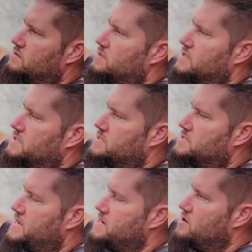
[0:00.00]
the
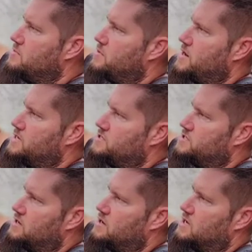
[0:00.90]
secondary
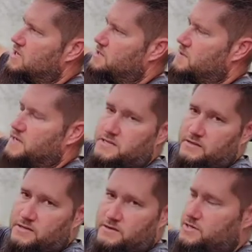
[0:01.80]
branch at the base of
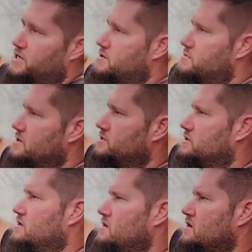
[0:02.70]
the tertiary branch.
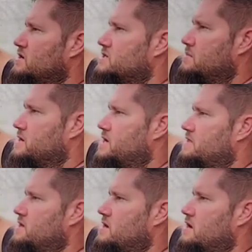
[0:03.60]
So I'm going to
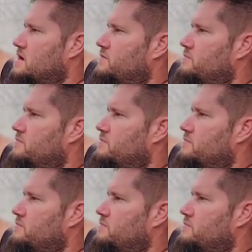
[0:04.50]
cut that off